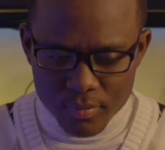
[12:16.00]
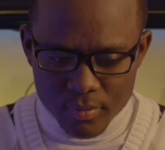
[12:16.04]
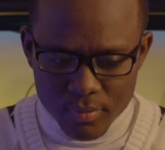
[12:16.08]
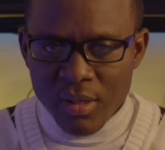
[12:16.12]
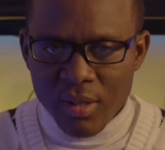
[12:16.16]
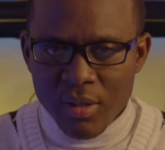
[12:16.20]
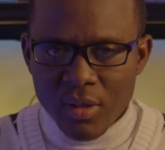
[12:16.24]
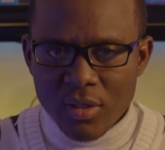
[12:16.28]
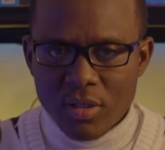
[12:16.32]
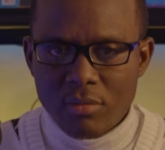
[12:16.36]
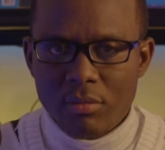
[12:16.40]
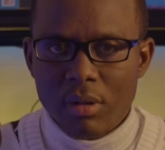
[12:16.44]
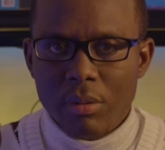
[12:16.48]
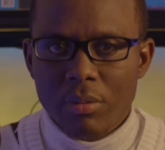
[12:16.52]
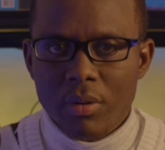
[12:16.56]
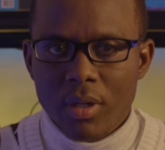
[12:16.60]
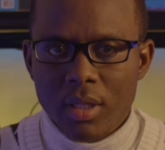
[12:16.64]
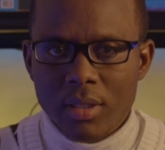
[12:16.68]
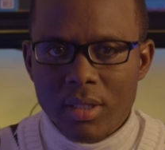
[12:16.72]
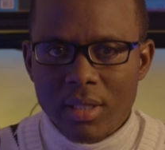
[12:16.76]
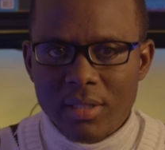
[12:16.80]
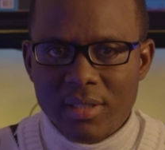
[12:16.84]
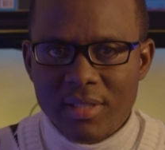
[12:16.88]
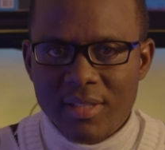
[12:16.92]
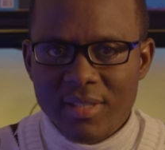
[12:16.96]
So my brothers
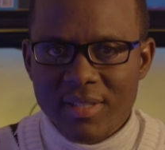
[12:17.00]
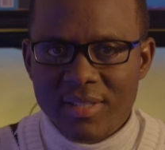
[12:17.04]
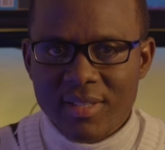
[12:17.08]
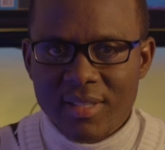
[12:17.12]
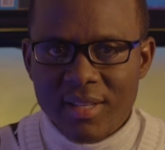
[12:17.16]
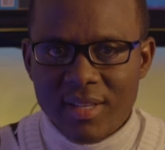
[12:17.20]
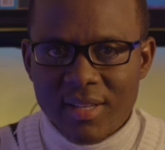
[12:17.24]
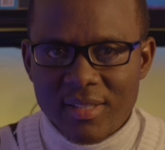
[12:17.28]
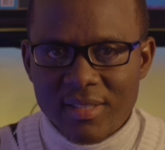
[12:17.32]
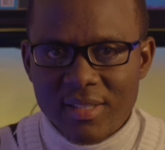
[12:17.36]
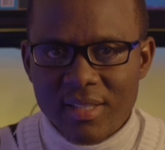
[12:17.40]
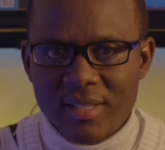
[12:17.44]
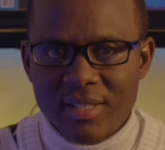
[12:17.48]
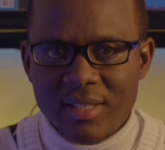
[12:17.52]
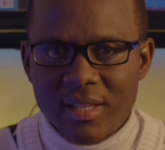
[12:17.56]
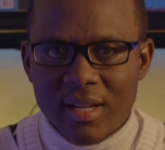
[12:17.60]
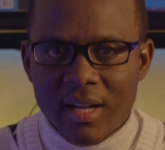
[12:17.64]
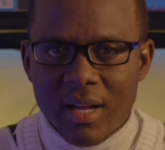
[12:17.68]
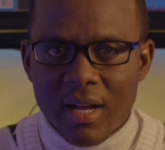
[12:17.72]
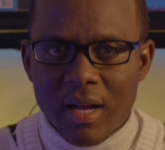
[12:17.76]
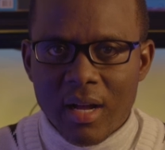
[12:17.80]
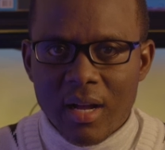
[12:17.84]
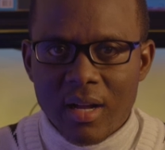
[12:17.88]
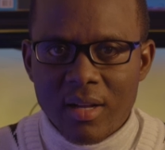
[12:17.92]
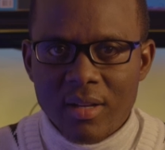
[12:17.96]
and sisters, these
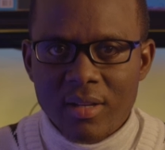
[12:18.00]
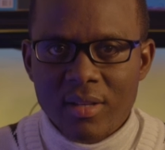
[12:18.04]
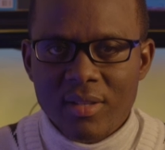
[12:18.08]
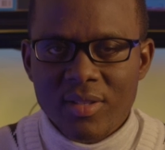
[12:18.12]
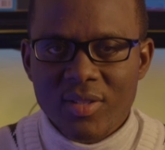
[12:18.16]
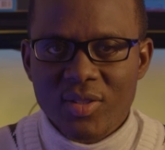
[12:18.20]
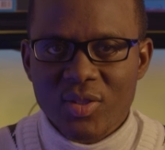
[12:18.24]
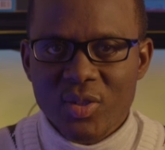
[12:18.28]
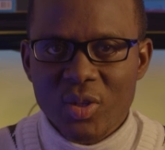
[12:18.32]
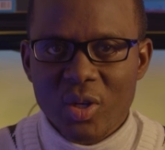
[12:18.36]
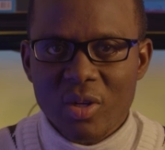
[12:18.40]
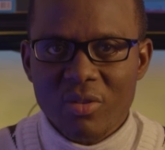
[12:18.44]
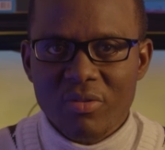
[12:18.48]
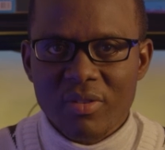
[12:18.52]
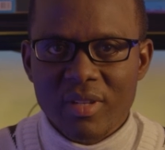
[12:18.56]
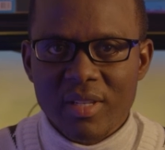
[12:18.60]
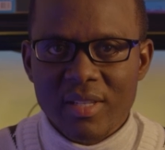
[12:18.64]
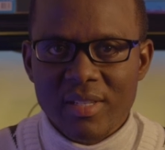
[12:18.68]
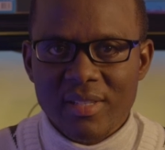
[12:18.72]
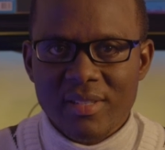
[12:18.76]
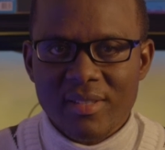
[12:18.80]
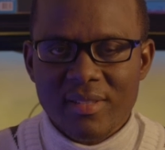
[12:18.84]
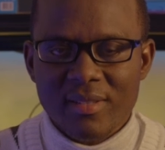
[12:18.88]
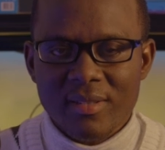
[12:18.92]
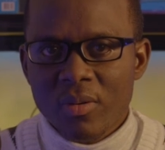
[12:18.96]
are
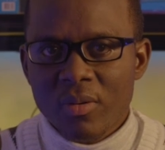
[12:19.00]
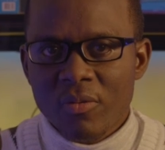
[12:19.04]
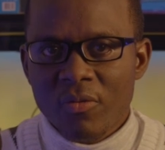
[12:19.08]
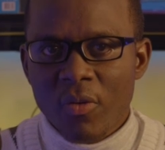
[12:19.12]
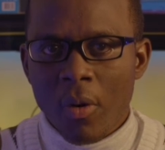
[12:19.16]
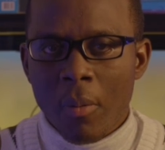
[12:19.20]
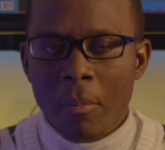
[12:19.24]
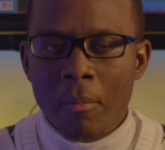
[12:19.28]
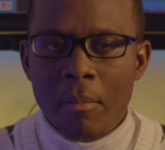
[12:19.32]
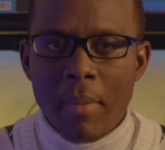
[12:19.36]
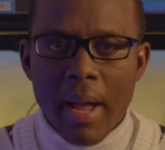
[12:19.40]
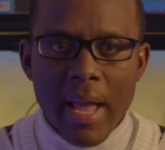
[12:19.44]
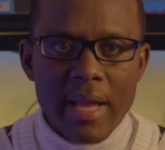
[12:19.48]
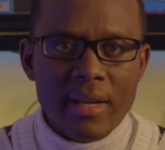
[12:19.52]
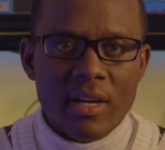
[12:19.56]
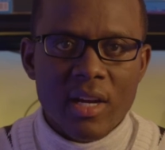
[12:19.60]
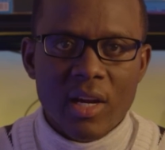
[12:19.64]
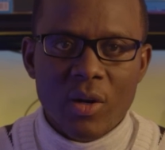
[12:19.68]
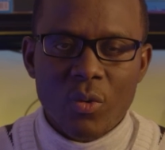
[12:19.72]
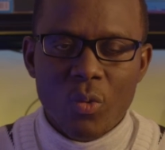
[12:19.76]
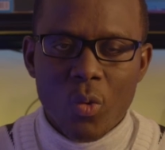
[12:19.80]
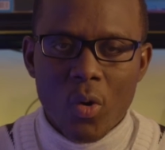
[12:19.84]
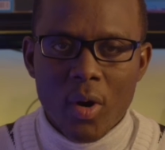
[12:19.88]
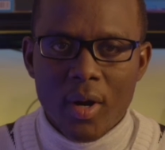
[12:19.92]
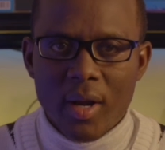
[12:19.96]
stories from migrant
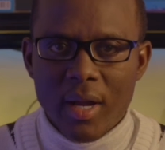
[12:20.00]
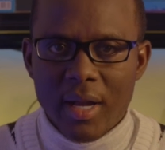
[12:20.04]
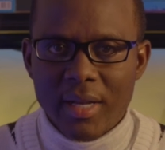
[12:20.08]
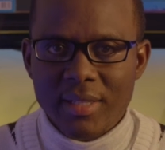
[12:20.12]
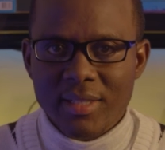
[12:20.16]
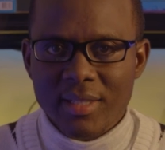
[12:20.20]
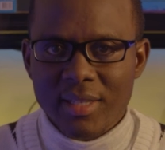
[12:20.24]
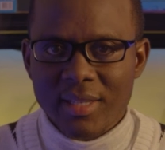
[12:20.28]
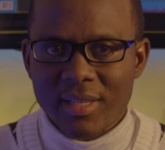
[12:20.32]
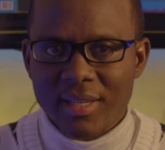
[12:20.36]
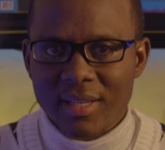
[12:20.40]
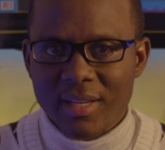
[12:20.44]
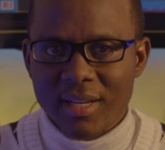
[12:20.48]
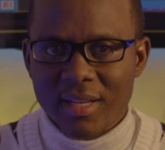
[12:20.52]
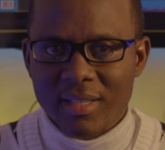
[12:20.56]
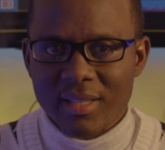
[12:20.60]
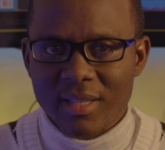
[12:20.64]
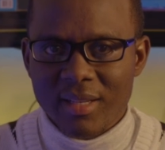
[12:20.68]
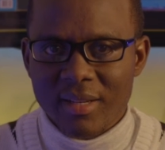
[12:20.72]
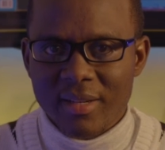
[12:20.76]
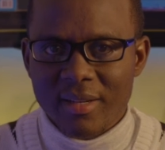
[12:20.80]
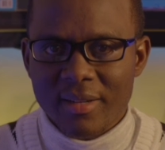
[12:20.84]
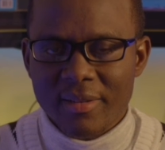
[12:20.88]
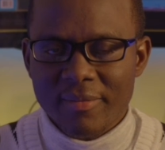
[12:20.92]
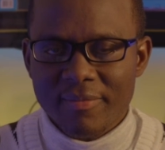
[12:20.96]
workers in
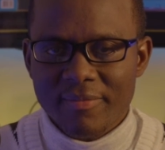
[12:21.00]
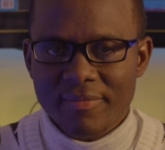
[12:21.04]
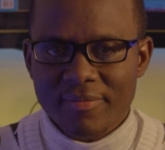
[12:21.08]
Qatar.